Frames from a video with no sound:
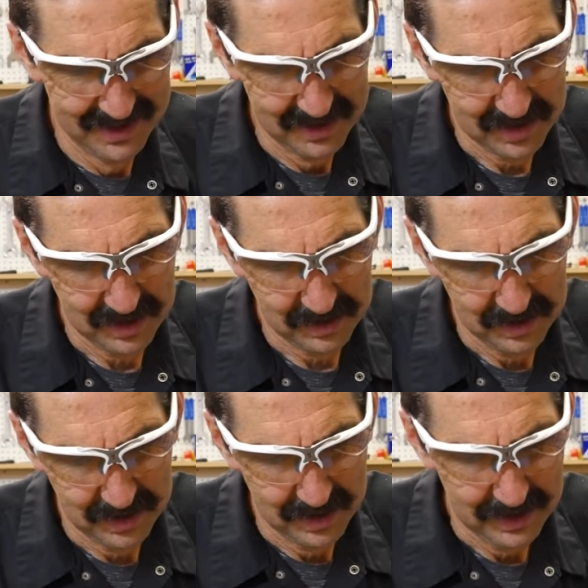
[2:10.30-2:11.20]

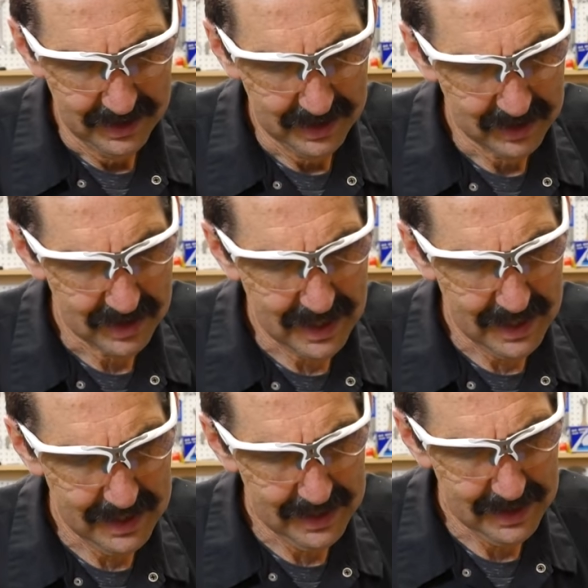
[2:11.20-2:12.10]
So
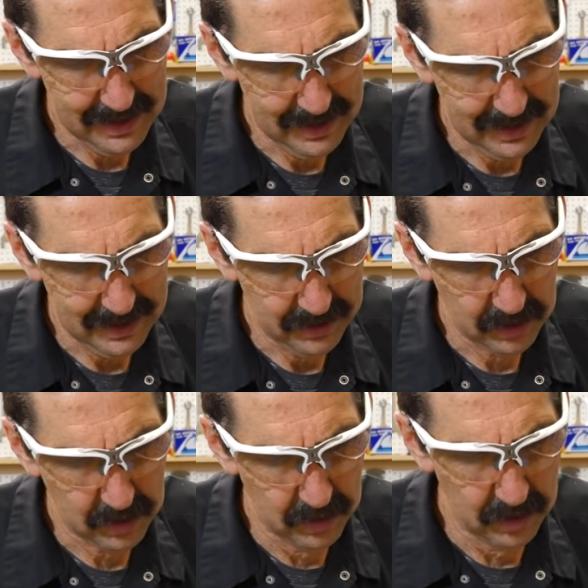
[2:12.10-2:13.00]
inside and on the
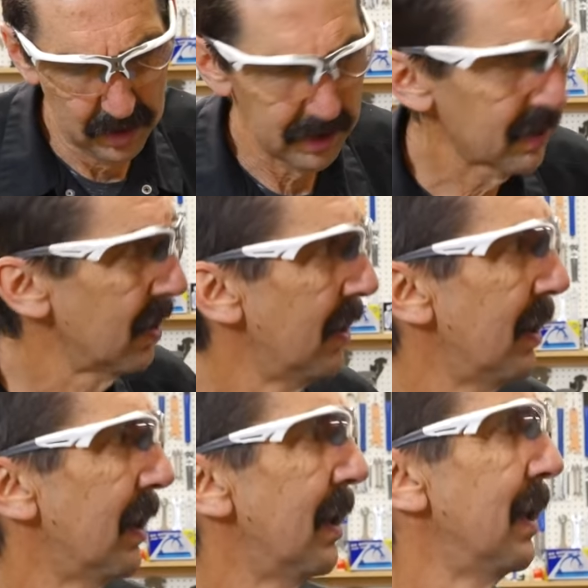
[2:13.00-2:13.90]
tools,
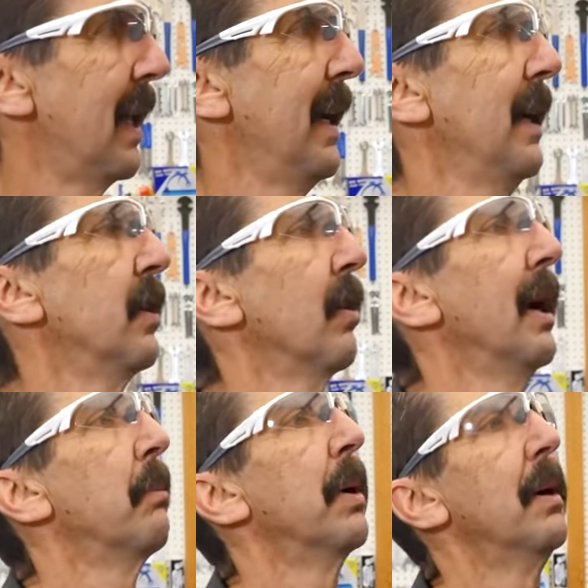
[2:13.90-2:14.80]
let it
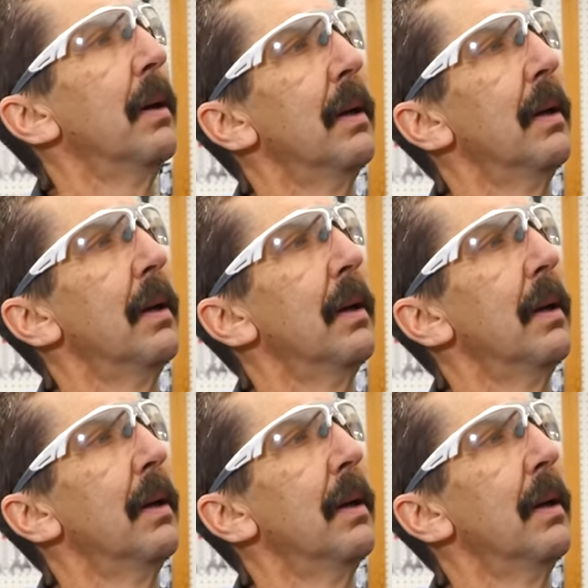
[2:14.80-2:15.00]
drip.